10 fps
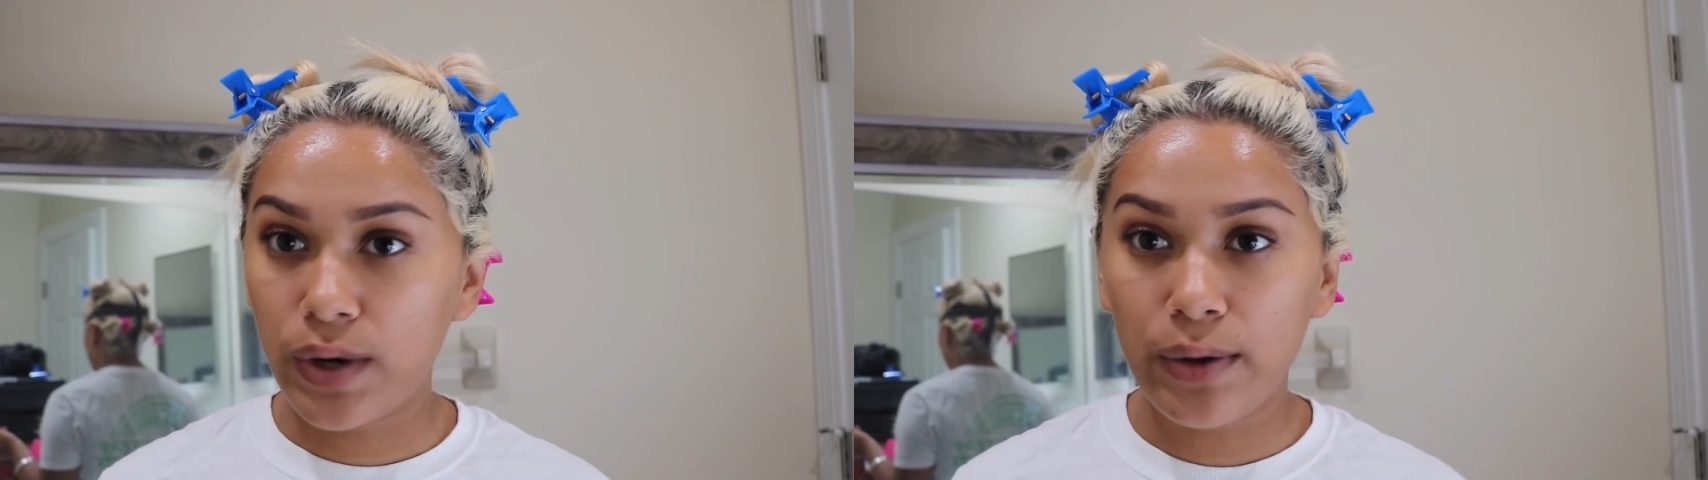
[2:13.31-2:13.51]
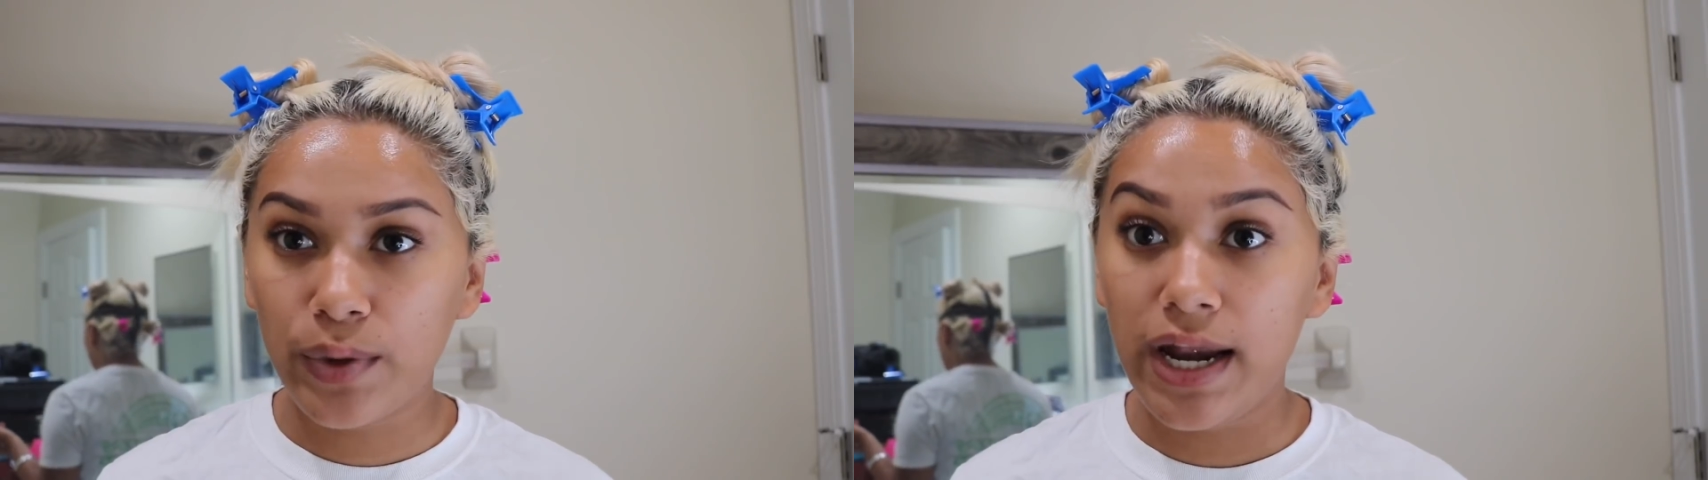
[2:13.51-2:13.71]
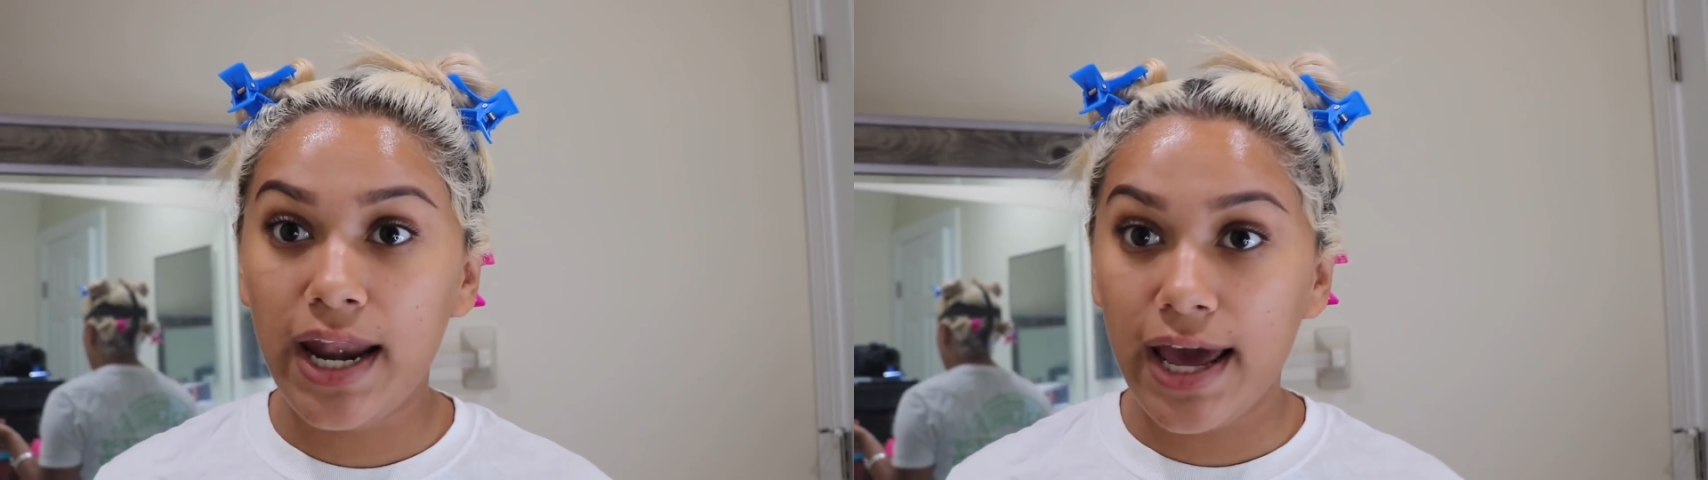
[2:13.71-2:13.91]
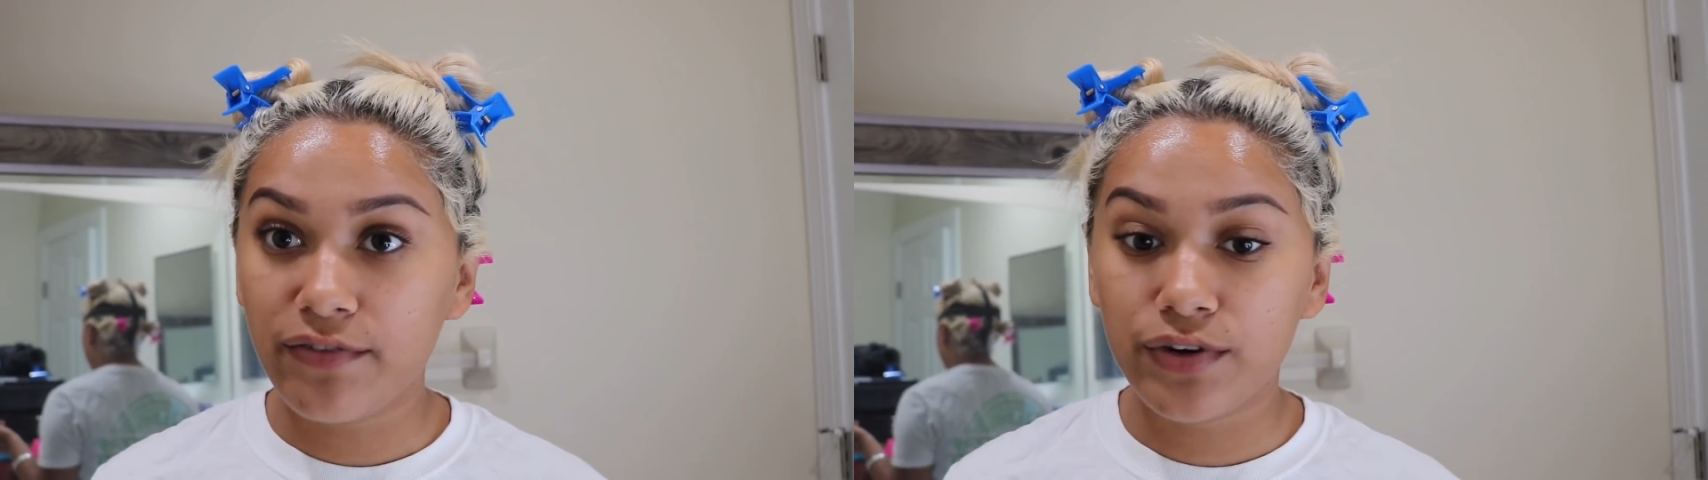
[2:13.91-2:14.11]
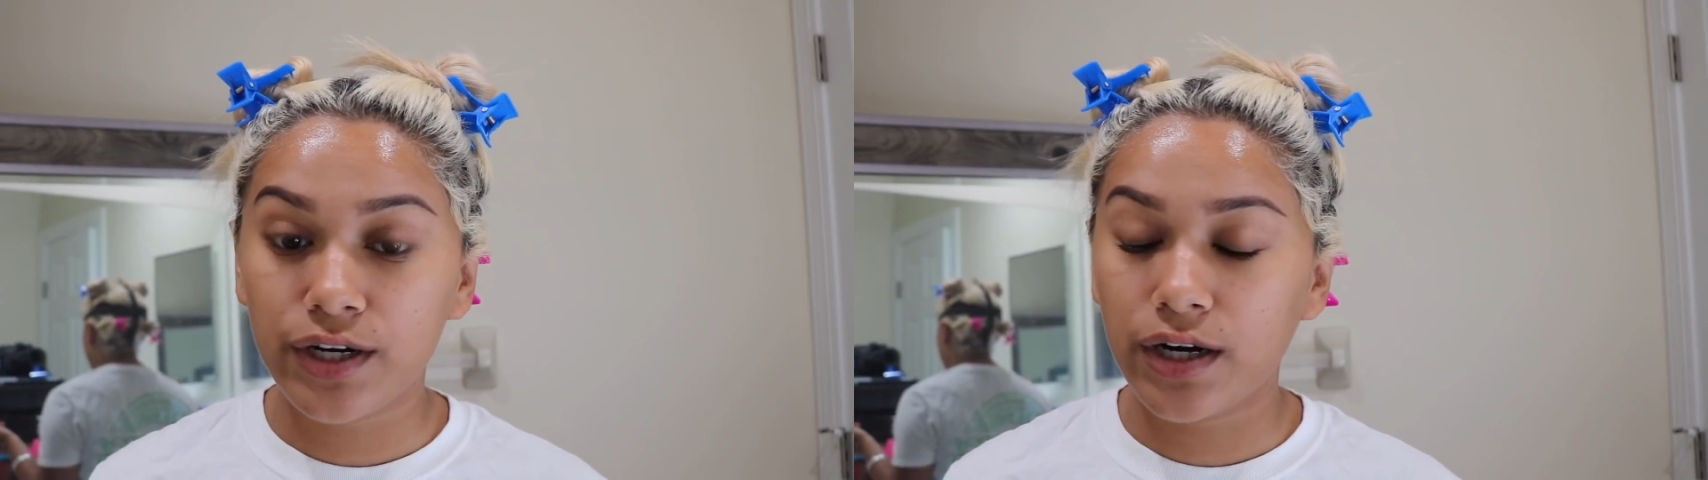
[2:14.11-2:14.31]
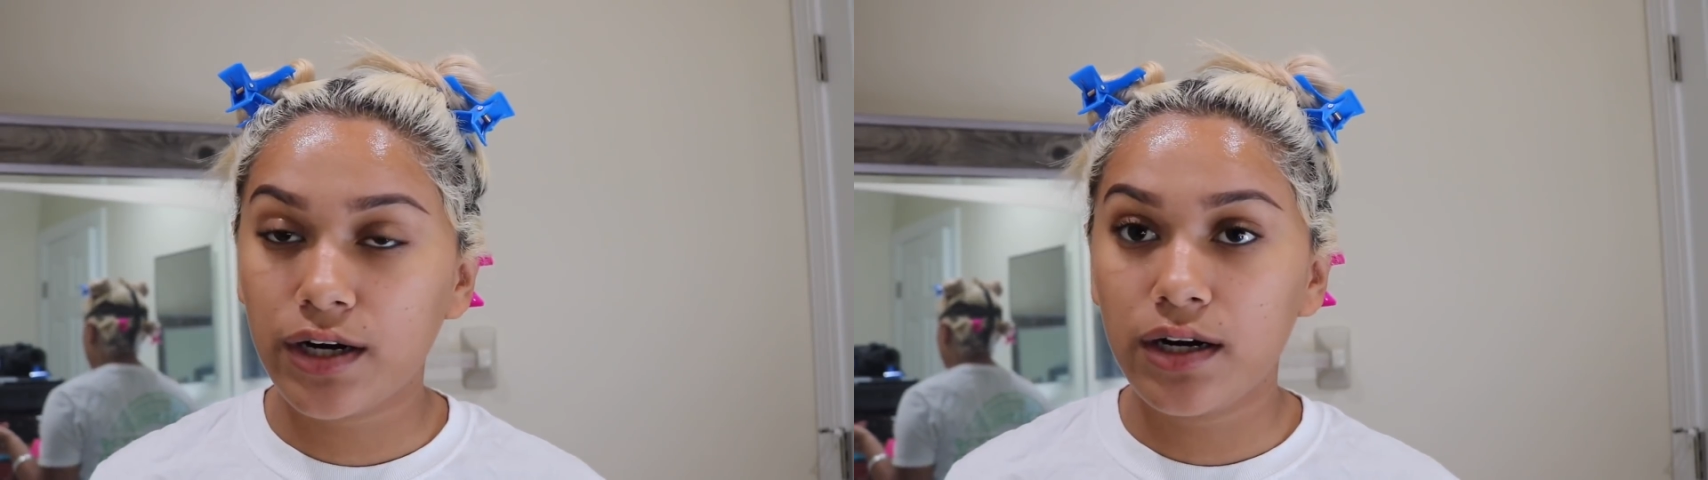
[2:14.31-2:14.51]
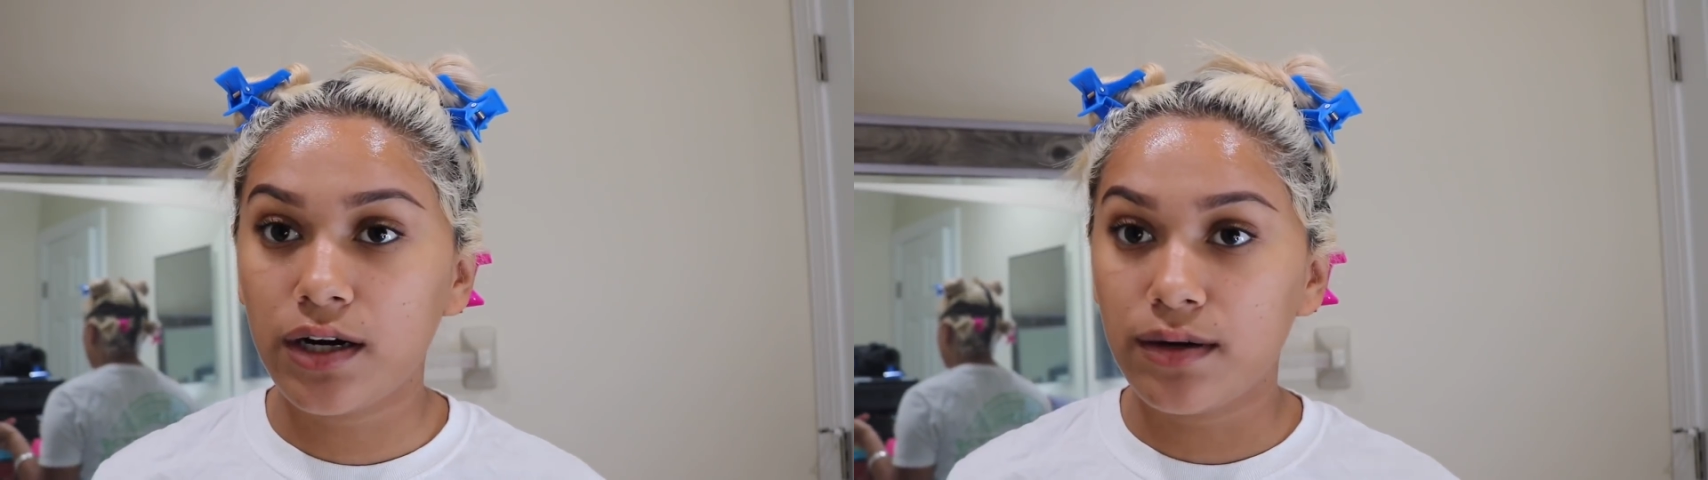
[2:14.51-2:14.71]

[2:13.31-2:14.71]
I would never